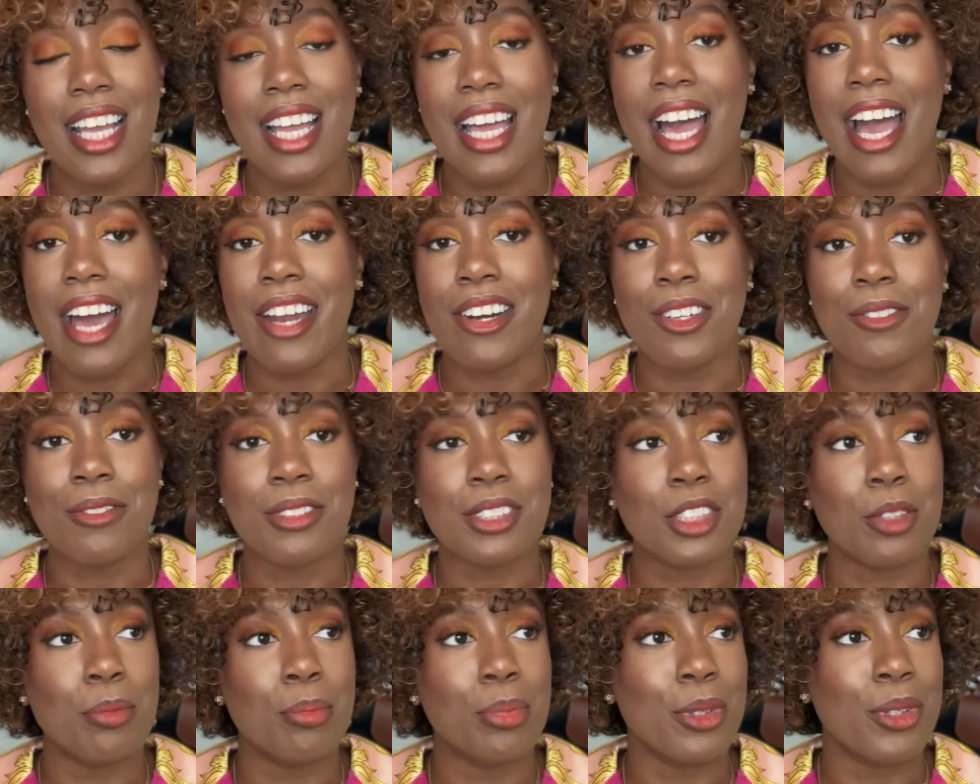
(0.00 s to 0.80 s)
I don't know if
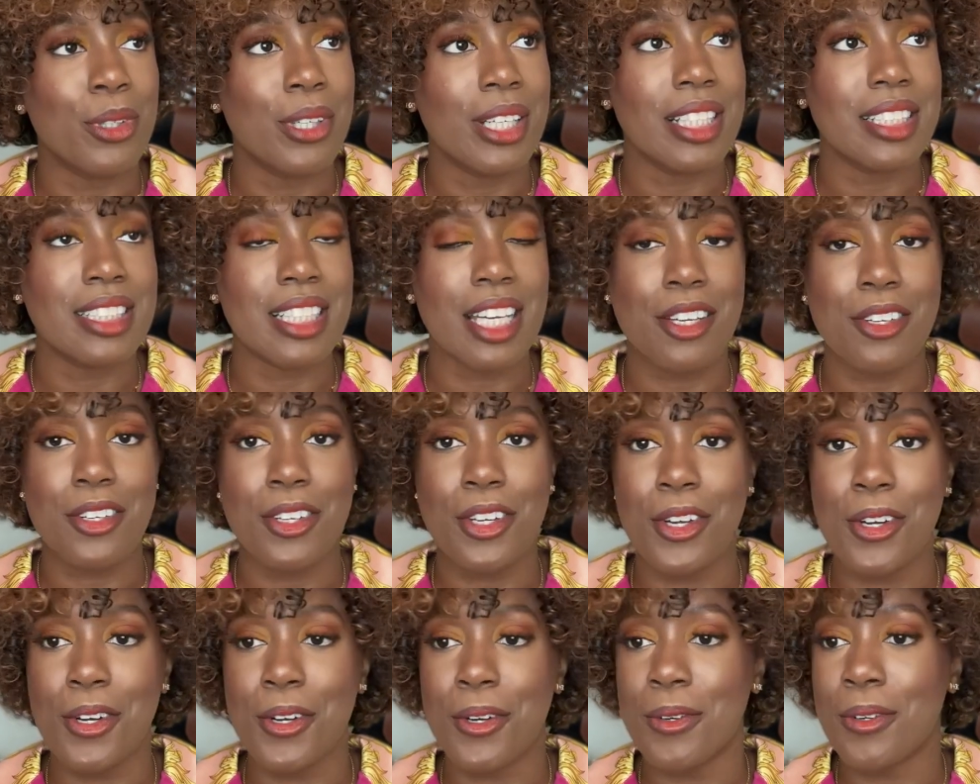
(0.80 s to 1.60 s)
it's a boys. I don't
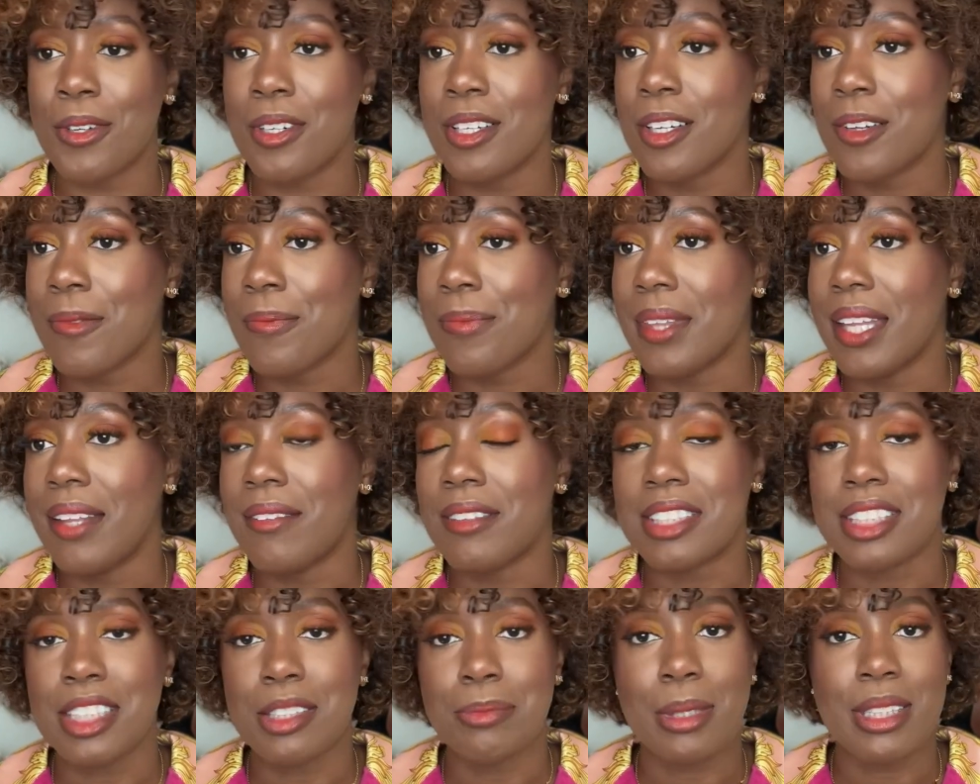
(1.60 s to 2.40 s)
know if
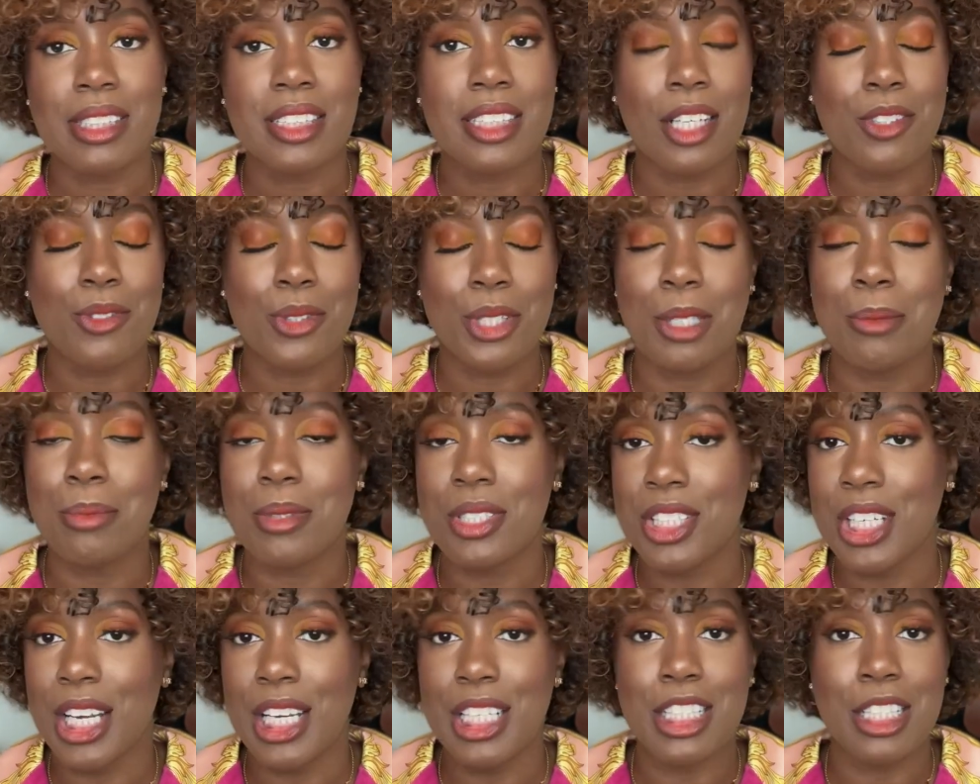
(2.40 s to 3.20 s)
it's because my schedule keeps
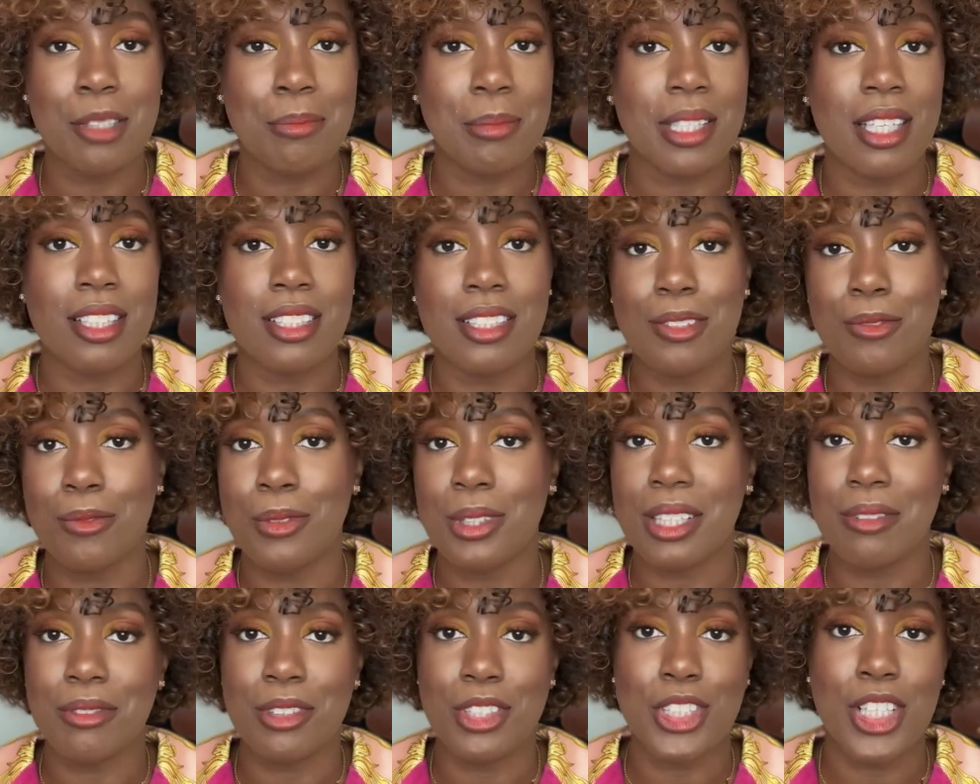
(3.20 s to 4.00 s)
changing because of
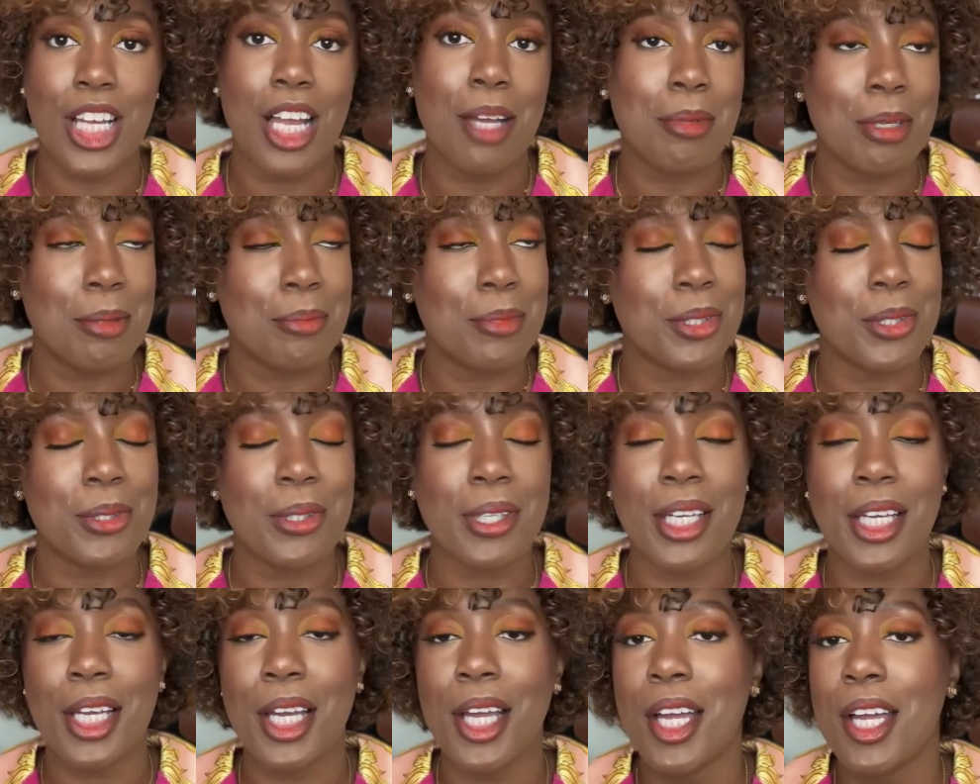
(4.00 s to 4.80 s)
whatever job I'm
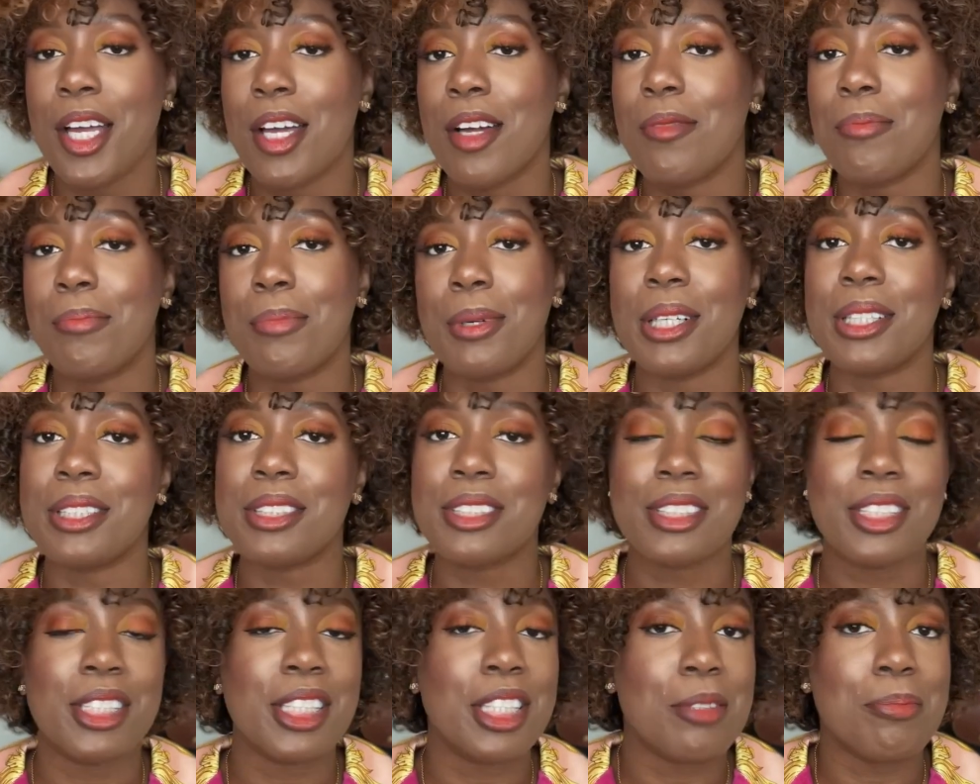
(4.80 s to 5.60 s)
doing, but
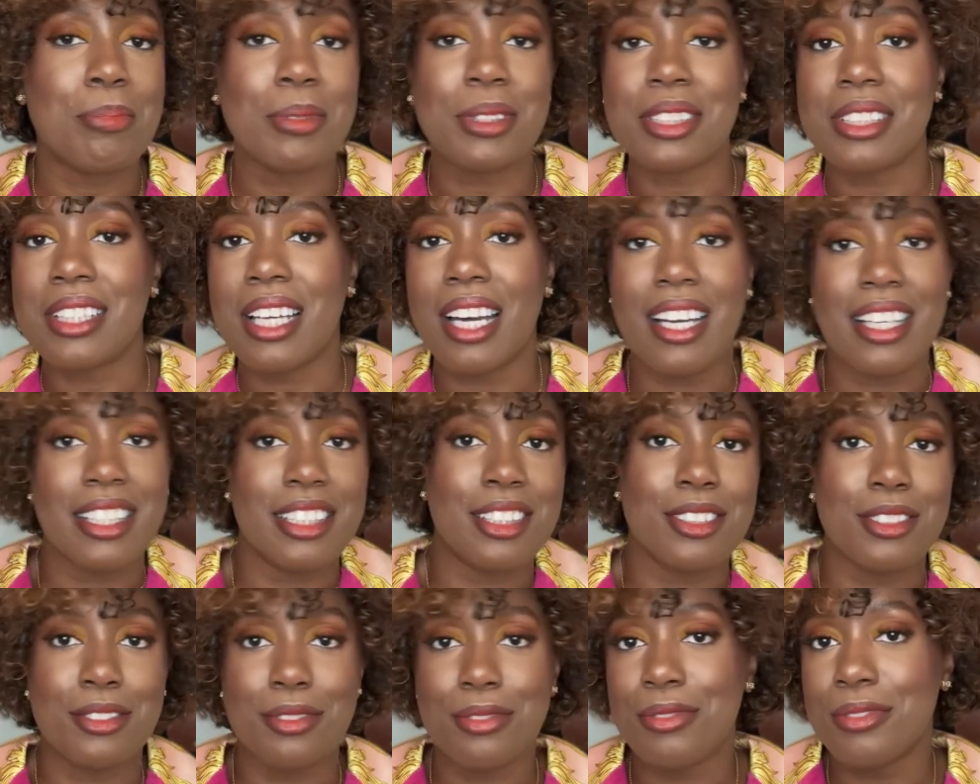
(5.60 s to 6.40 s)
sleep is kind
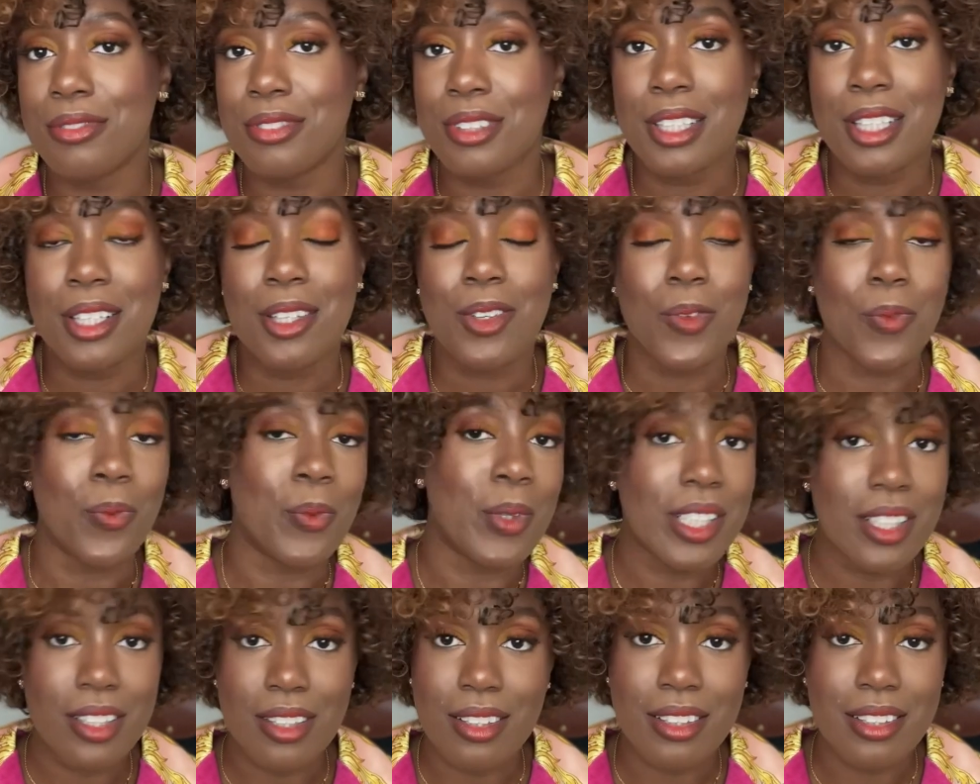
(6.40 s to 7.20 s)
of
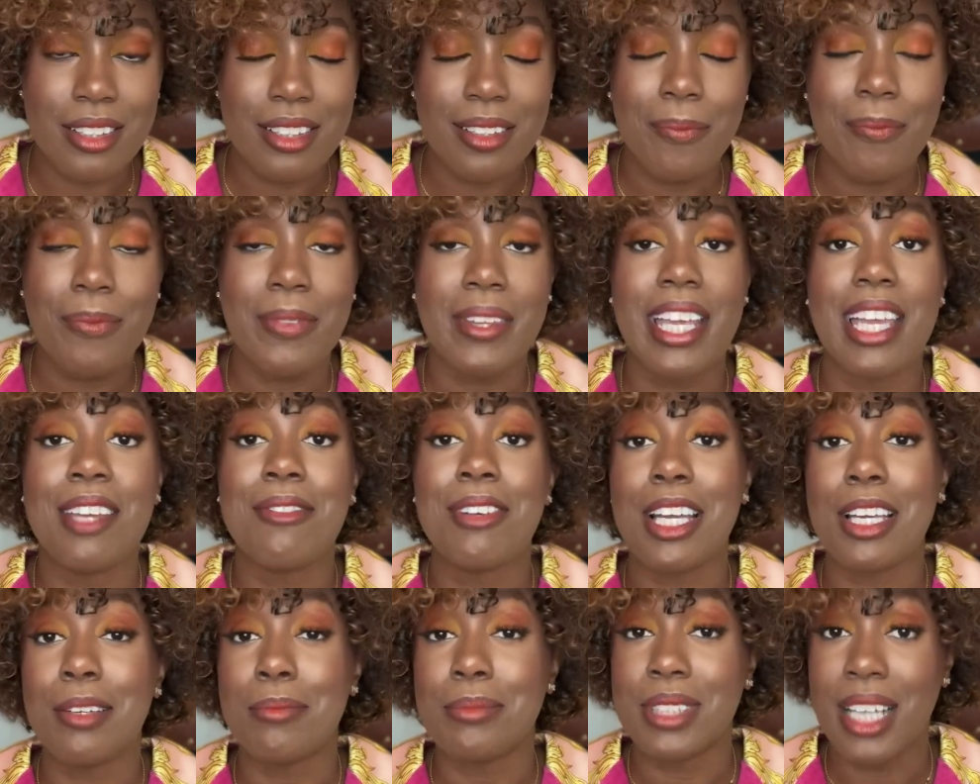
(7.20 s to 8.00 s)
weird. If
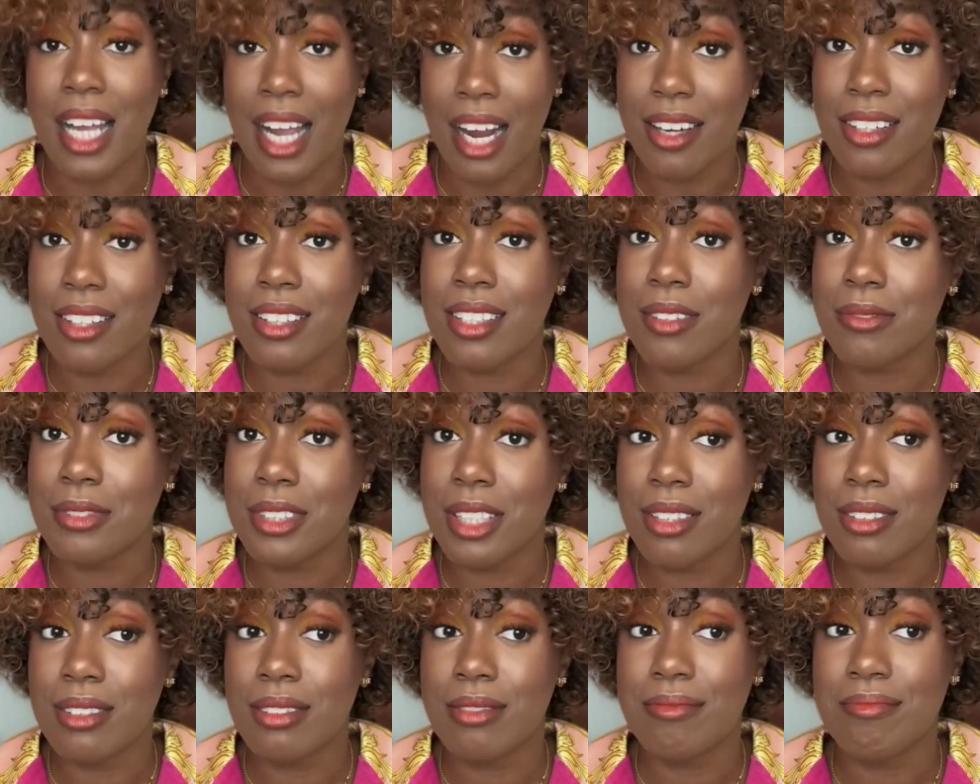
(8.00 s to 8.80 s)
I am tired enough
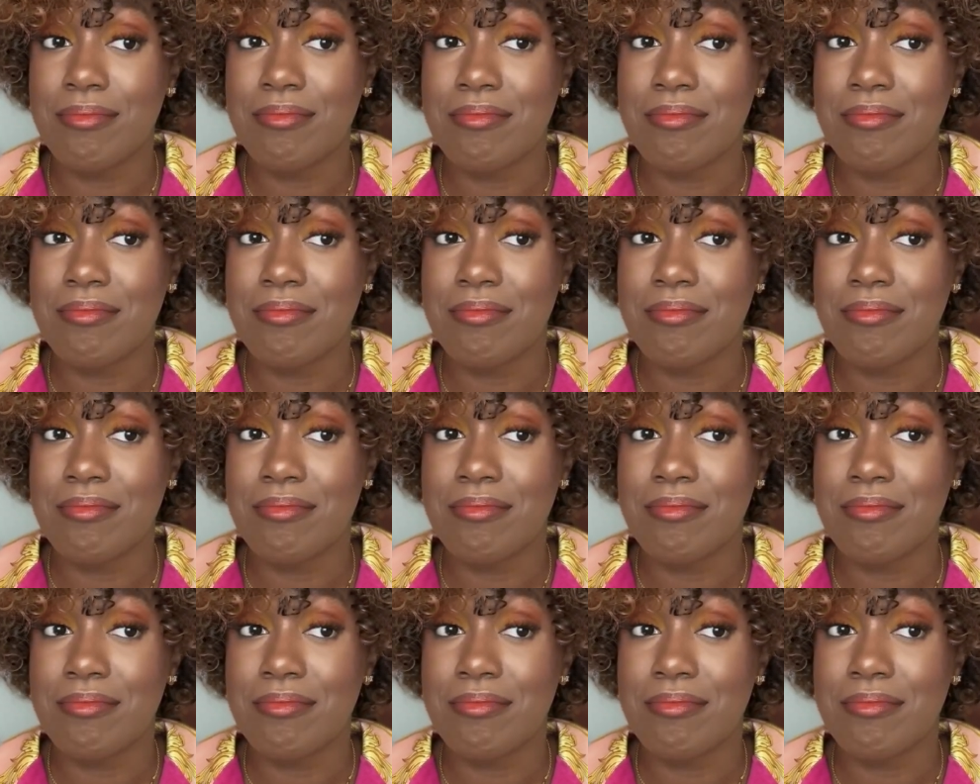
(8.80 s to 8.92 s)
though,